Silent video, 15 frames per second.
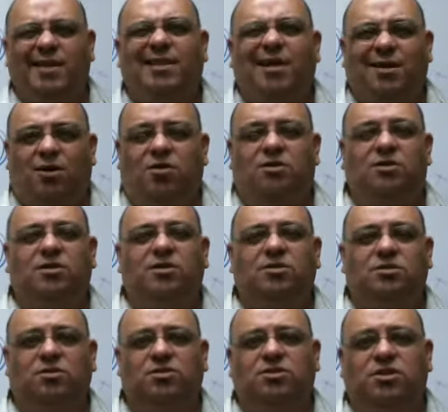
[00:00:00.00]
Is
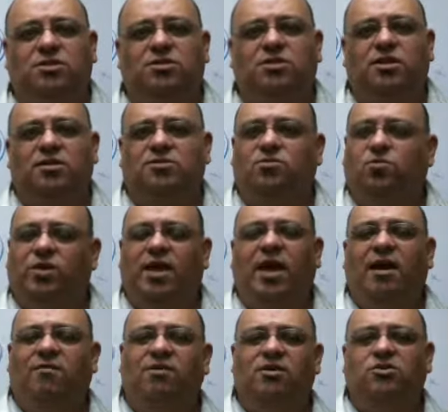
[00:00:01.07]
our sixth sense. We
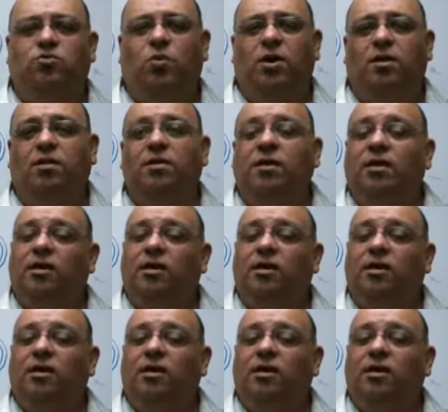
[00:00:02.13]
have it as well.